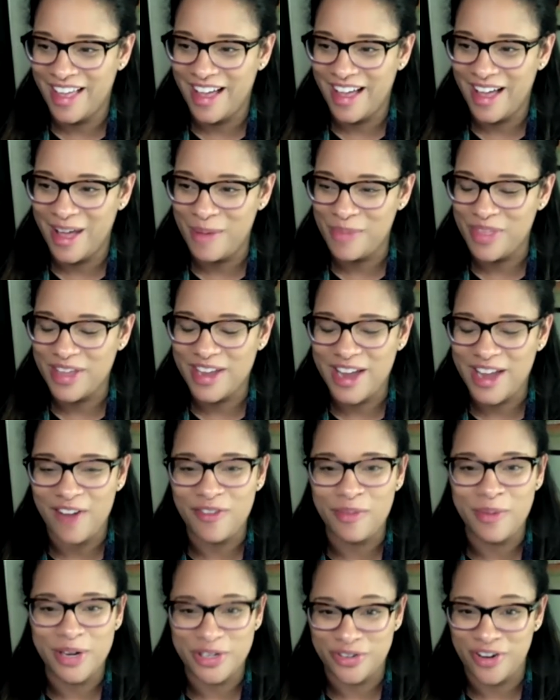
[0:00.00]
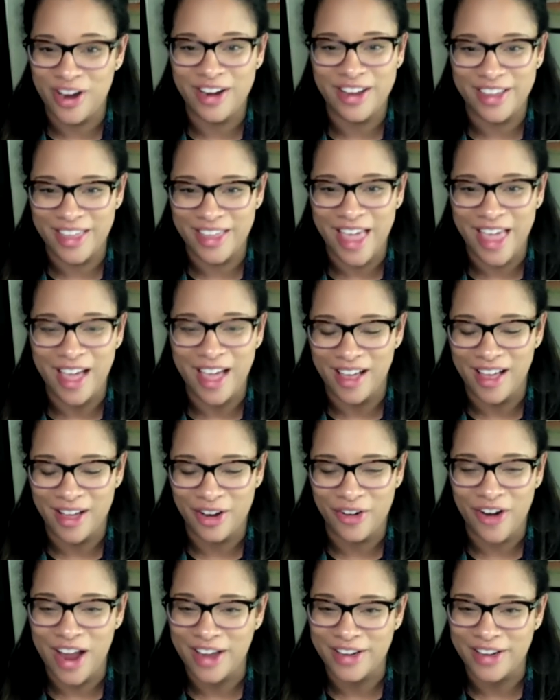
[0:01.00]
um, the government trying to ca- uh,
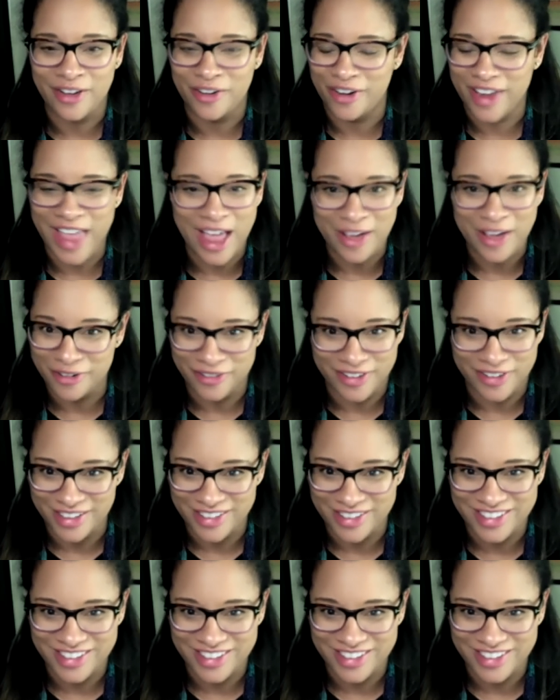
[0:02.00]
crack down on counterfeits,